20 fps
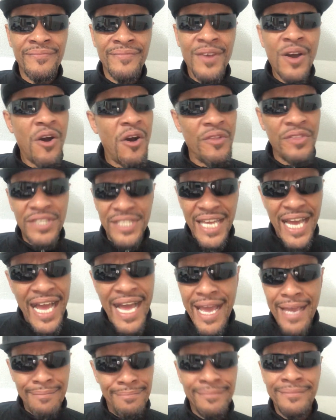all the
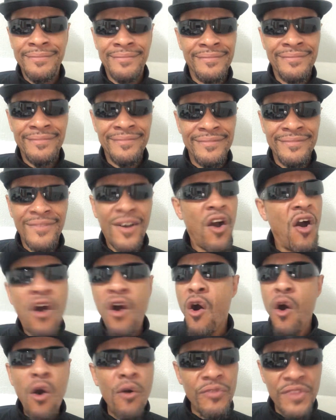time.
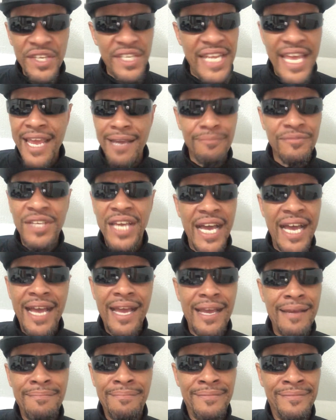All the damn
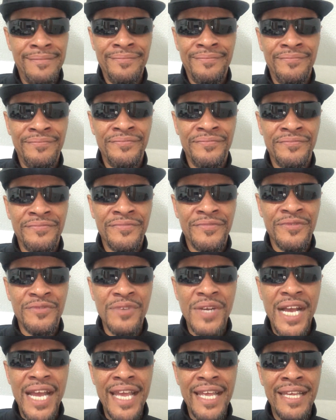time,
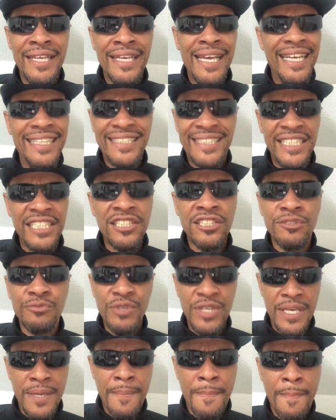right? At six
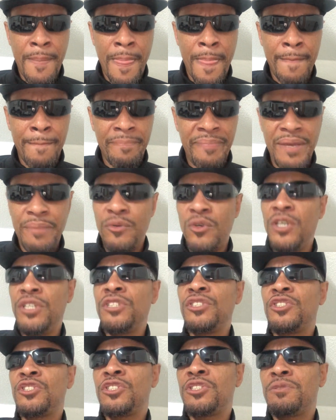three, people,
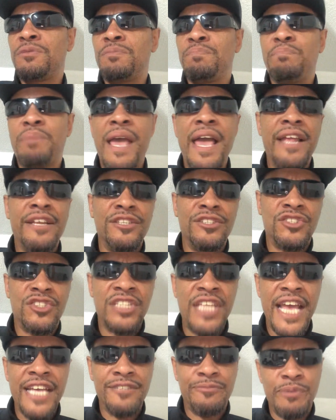he's padding his
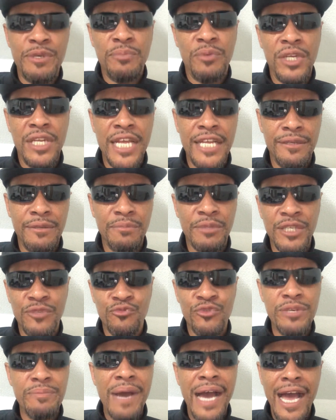stats. People letting him get
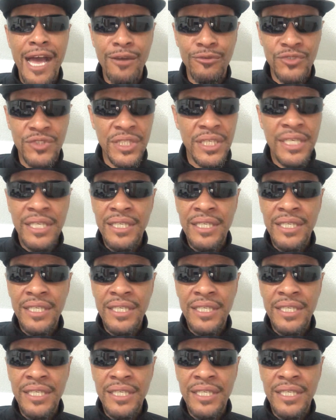rebounds